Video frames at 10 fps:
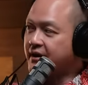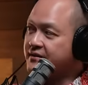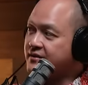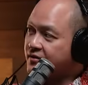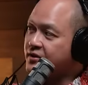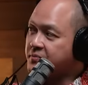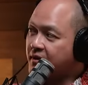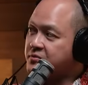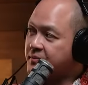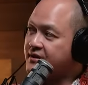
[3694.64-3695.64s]
it is her
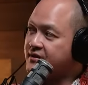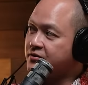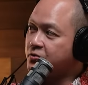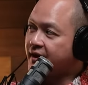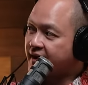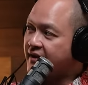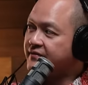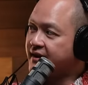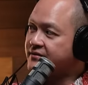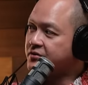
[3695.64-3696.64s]
responsibility to go and
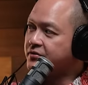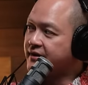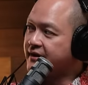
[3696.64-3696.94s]
cover that story.